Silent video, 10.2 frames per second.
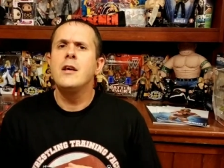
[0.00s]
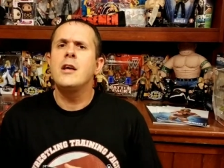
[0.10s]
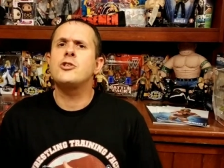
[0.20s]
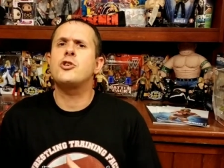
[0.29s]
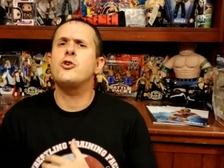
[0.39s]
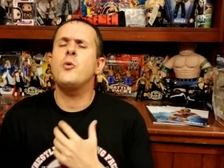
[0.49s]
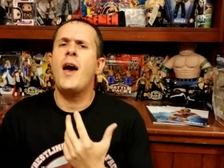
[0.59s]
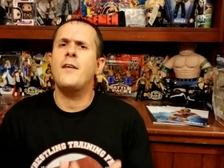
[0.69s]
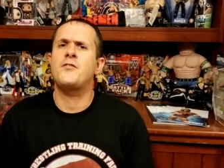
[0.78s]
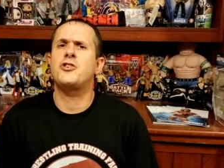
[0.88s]
And so you
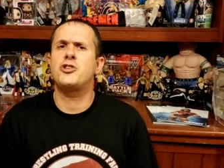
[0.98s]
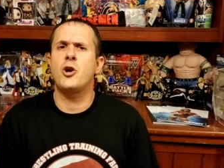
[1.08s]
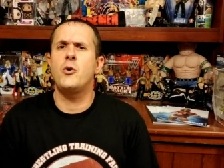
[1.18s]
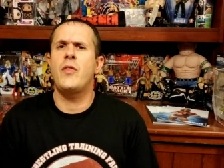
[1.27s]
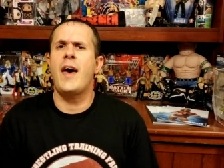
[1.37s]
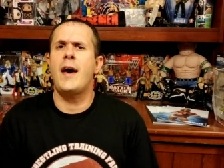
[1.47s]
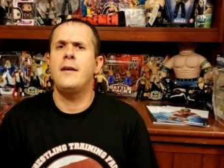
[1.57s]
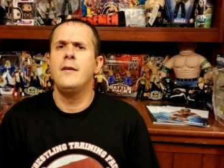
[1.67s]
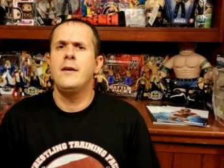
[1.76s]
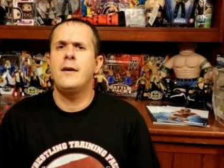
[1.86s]
have to show
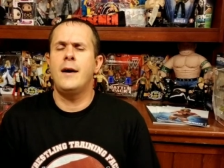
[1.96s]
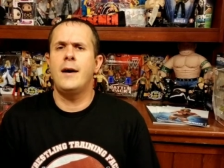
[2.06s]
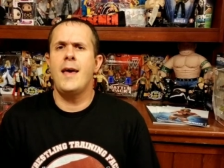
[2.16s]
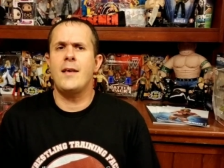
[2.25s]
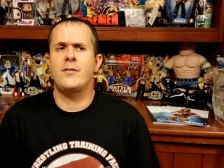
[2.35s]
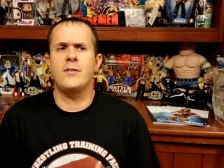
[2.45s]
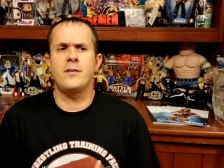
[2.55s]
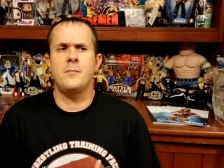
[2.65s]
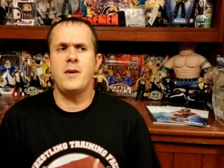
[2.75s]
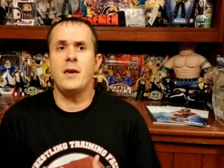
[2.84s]
that uh, essence
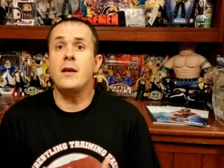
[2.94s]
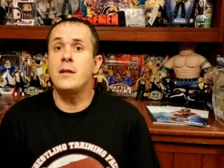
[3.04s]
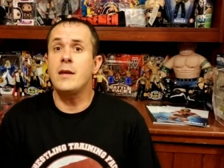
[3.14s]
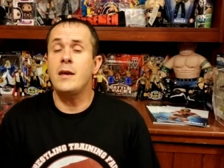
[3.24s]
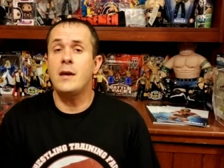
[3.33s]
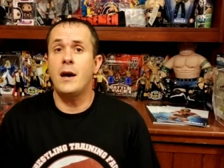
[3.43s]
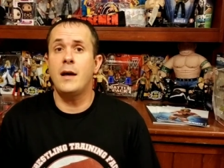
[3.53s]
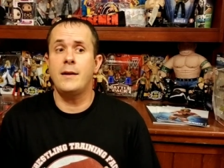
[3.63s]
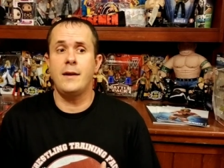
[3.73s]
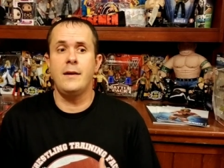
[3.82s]
and being clean
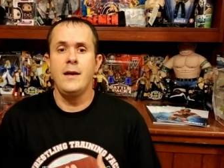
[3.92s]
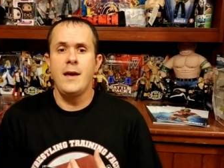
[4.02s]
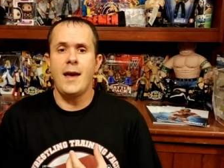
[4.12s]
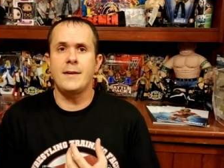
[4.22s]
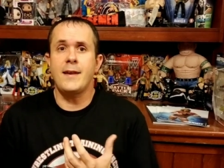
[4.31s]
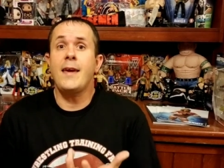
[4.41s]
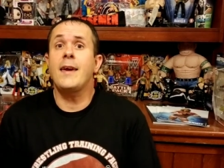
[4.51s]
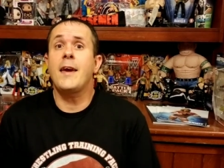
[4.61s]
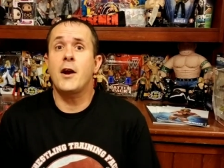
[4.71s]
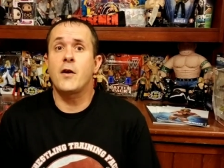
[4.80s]
cut and and
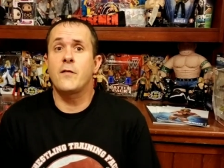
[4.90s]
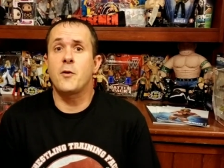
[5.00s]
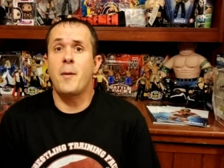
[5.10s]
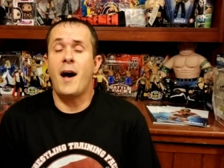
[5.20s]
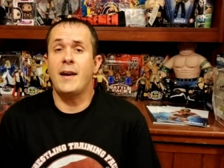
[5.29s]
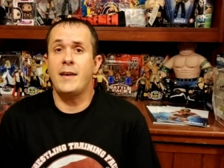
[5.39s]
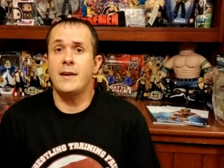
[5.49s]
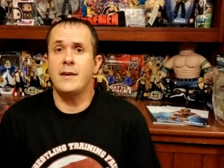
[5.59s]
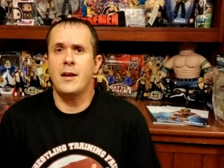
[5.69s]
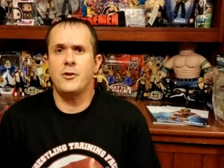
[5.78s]
taking care of your body
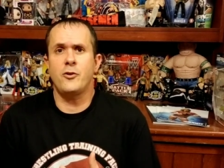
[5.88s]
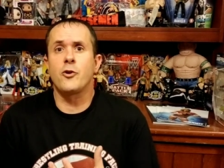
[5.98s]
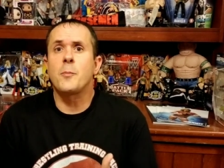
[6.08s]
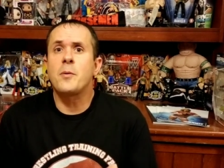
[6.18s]
and and you're a